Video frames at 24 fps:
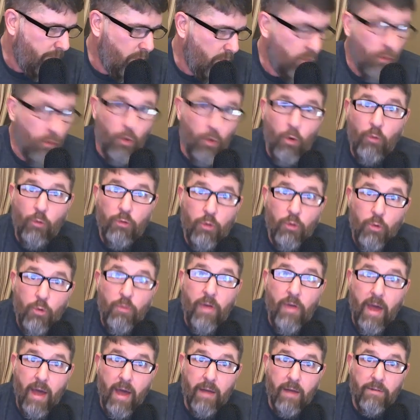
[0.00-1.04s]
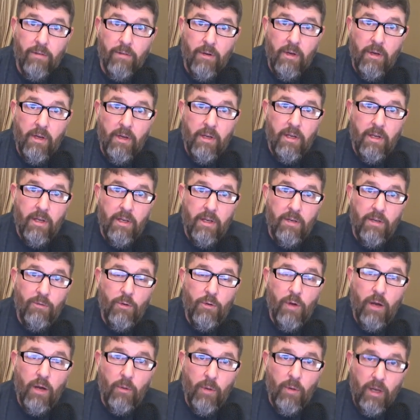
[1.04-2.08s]
Don't do that. If
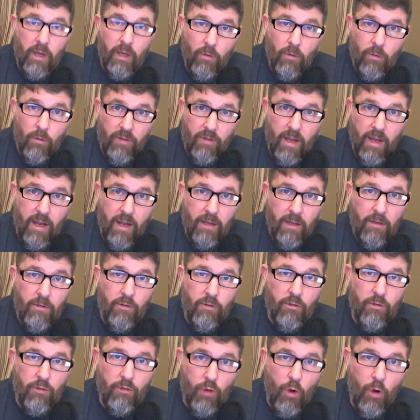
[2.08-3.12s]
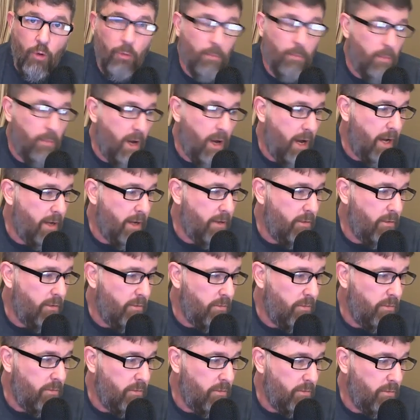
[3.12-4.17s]
you got a regular old tank, don't buy
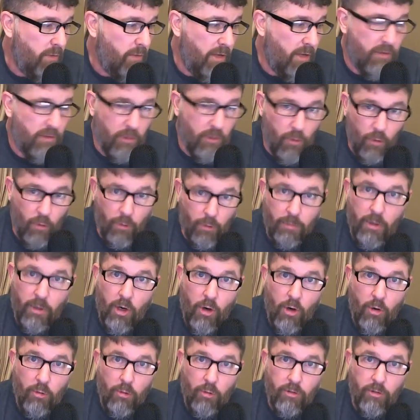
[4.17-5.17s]
Red Sea Coral Pro